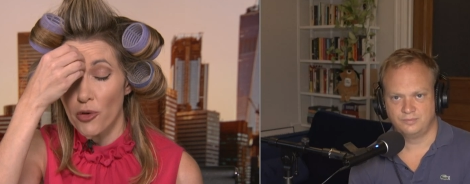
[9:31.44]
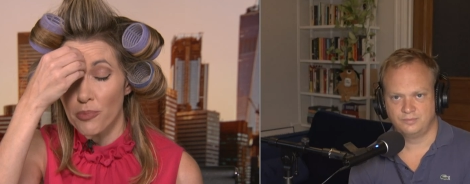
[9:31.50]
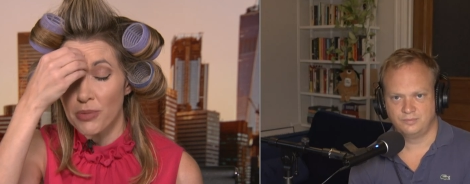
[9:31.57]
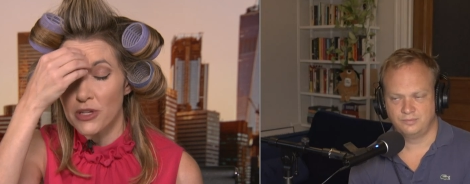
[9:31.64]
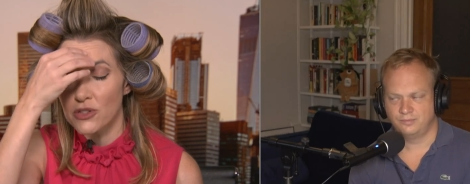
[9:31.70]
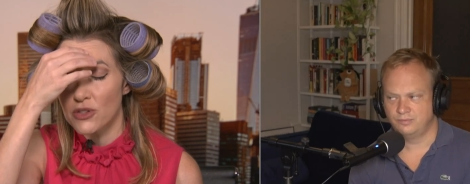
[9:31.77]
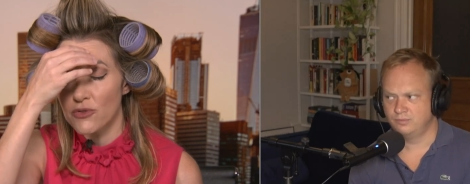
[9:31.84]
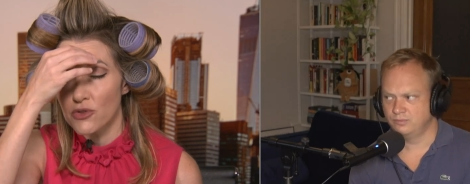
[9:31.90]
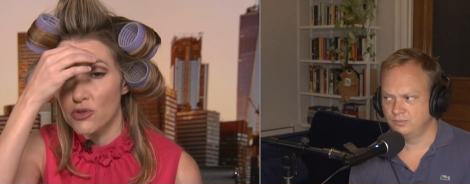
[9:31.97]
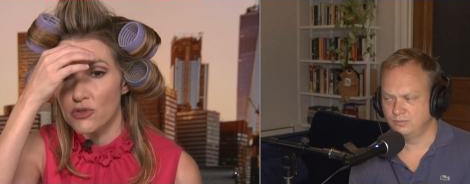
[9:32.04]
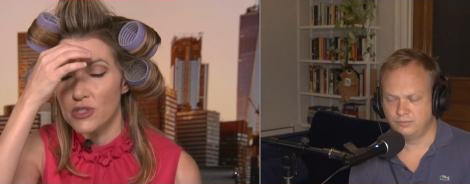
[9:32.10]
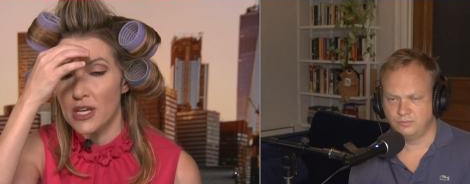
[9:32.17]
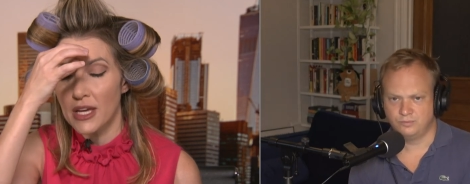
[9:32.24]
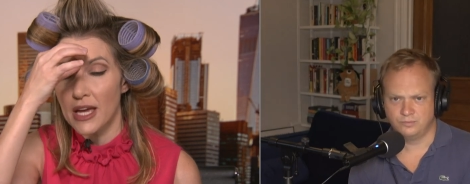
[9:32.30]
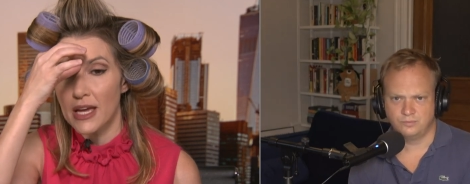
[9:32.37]
Speaker 1: piece of
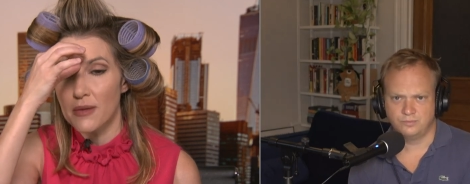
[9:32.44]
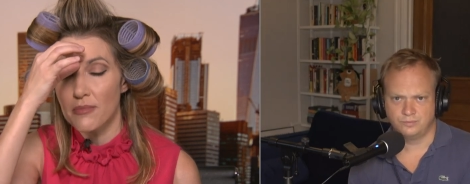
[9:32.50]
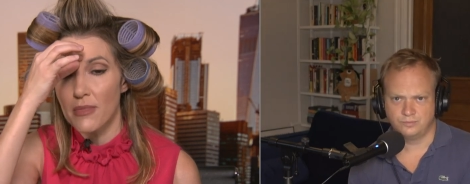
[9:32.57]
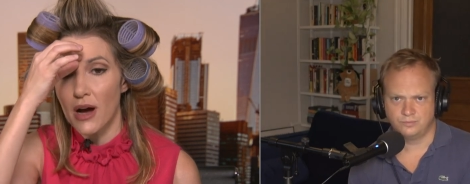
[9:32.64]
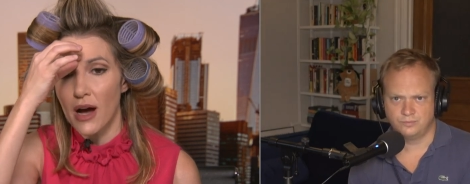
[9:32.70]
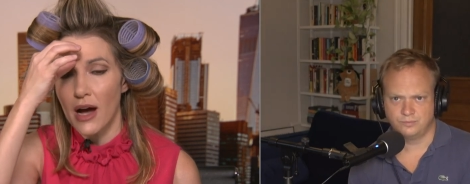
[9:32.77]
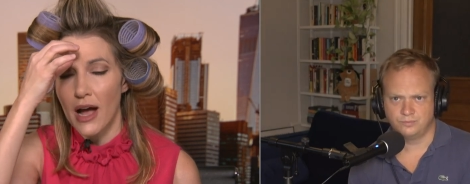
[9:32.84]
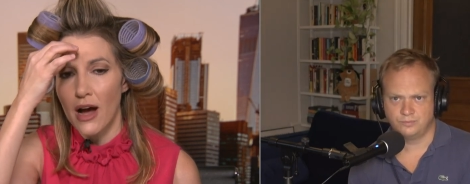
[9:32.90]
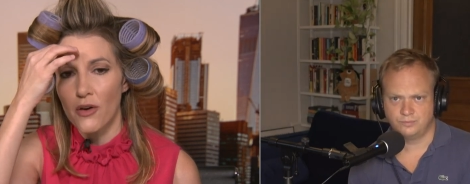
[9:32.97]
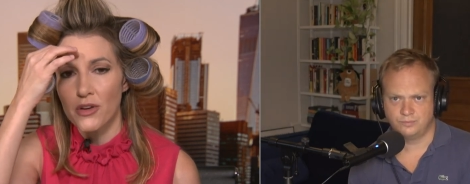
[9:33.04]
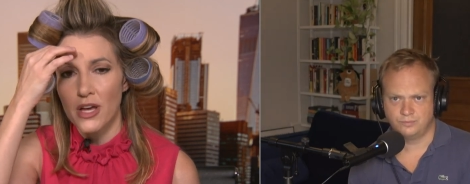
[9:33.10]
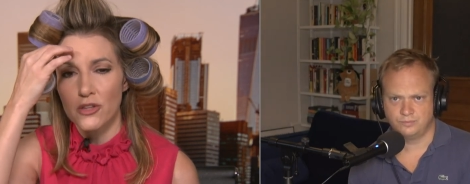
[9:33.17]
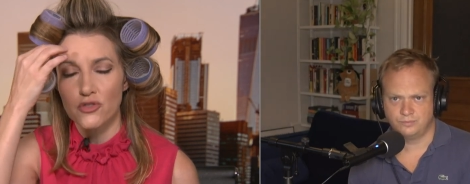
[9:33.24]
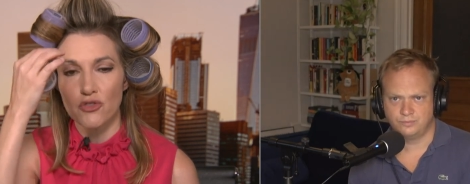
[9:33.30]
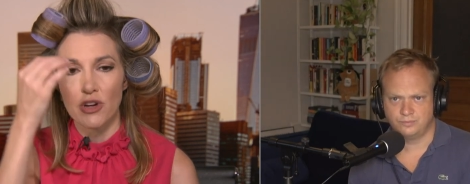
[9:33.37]
news that came uh, out
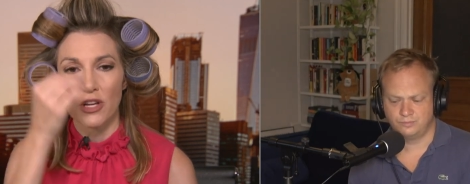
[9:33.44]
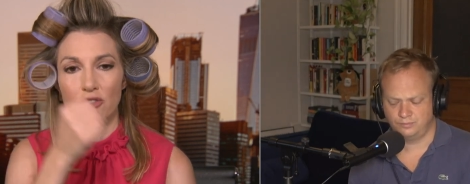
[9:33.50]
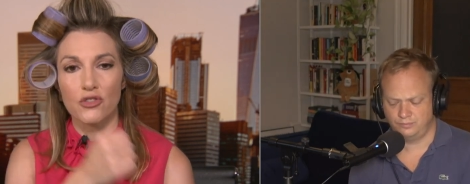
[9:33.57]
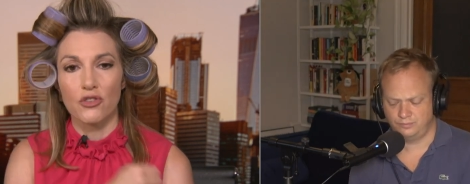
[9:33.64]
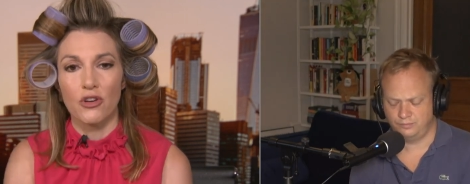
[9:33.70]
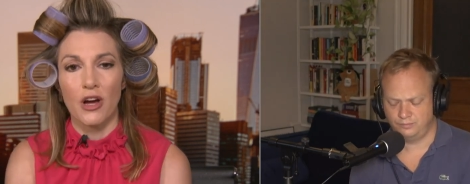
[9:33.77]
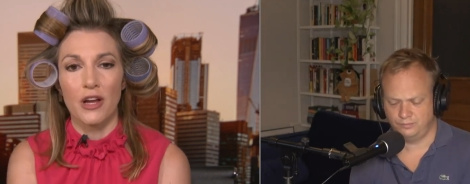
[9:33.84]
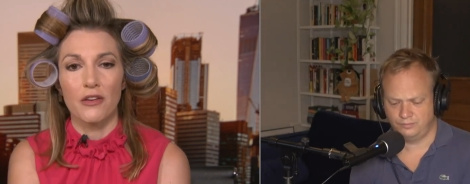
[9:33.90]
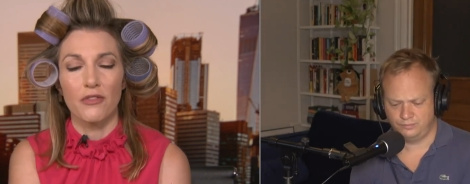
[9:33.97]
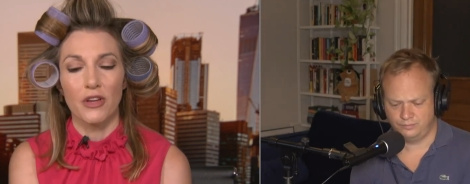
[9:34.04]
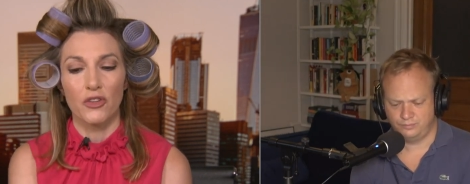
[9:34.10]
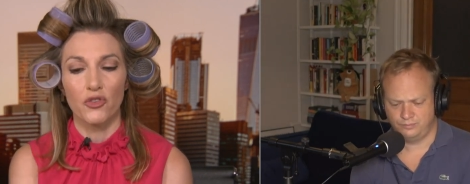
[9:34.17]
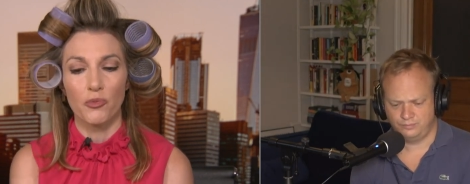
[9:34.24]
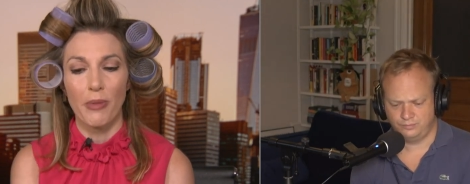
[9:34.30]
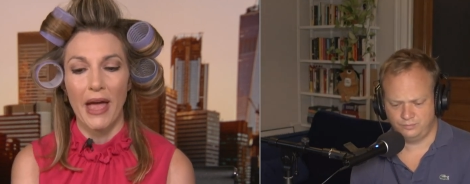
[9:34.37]
yesterday is they're kind of
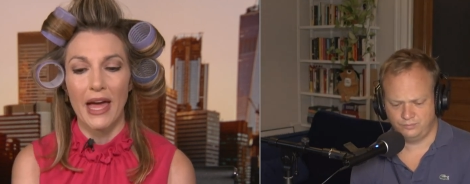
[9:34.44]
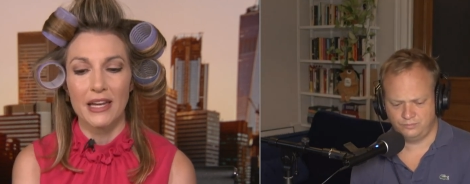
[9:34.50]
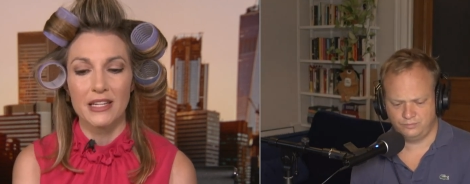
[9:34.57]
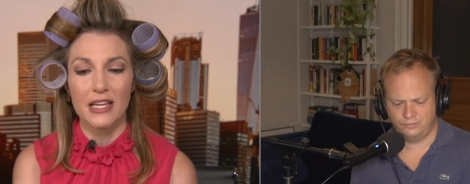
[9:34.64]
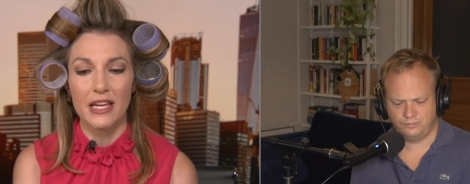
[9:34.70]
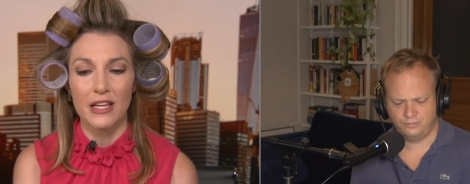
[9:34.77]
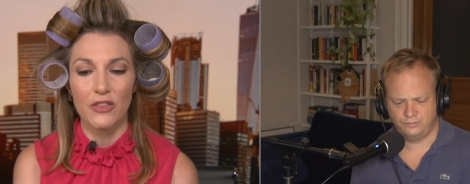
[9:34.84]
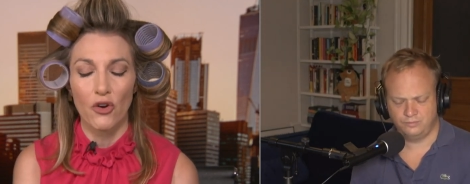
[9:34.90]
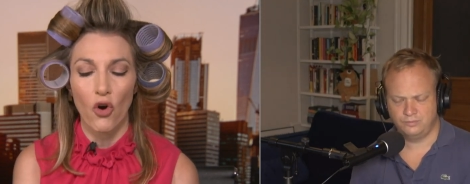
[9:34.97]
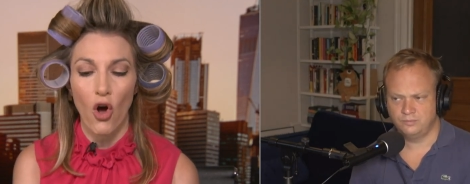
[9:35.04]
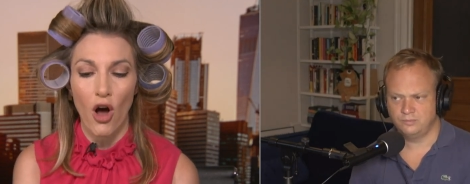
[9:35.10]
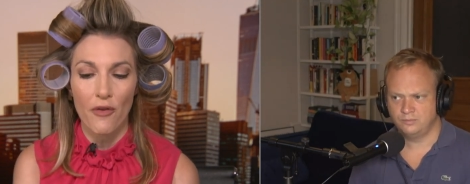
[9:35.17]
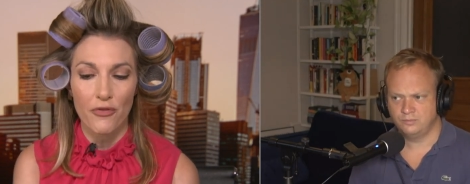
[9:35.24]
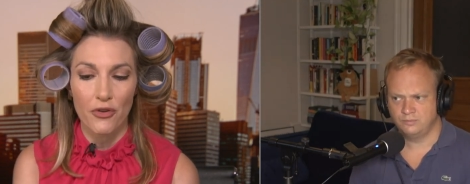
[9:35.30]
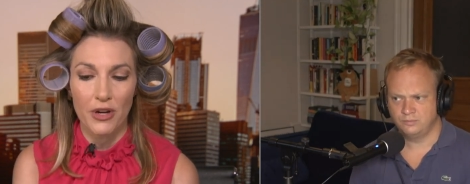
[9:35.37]
expanding their
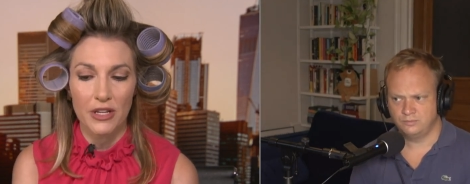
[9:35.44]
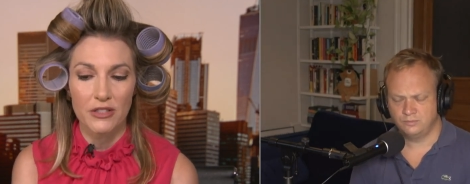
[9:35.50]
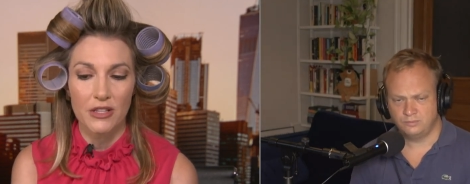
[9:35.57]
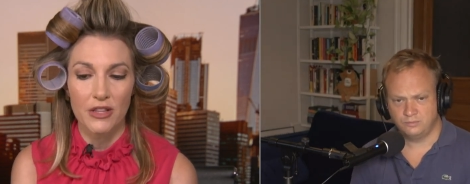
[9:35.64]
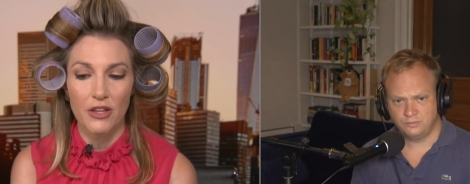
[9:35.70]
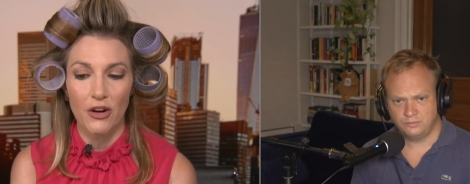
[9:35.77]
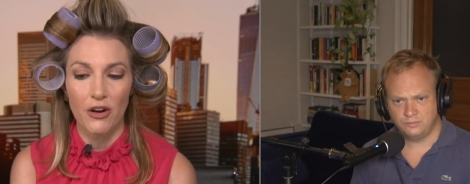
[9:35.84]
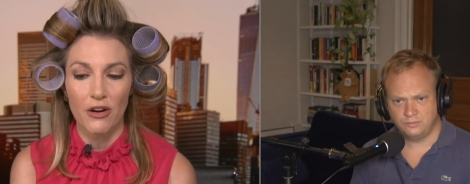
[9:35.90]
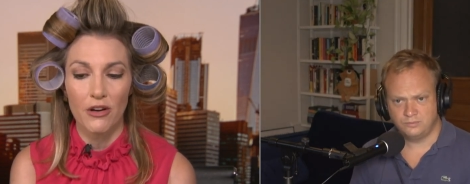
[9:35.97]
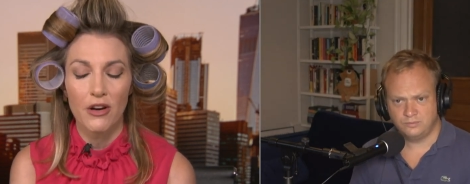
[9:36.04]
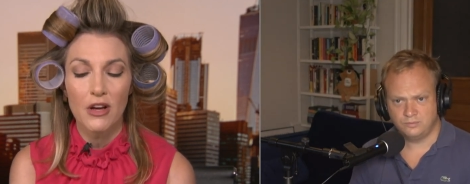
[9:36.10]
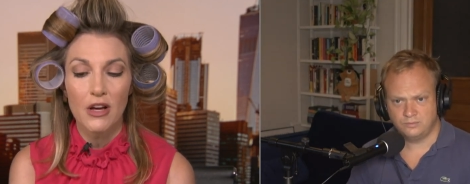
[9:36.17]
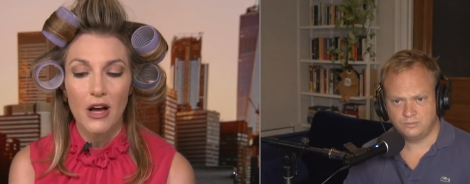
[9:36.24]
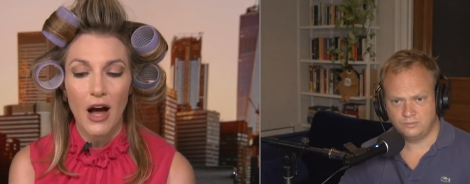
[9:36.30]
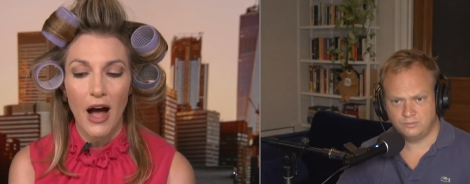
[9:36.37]
offerings in their
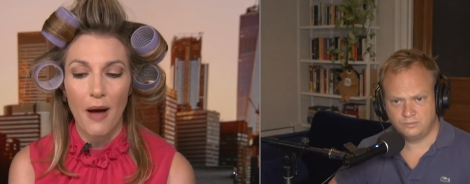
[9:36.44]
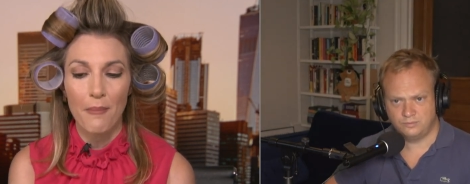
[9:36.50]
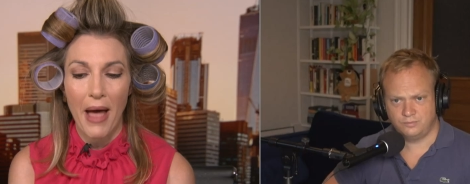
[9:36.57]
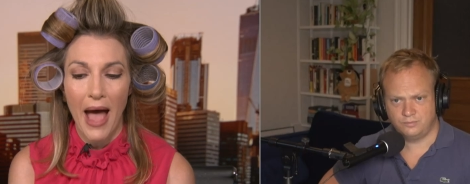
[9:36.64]
um,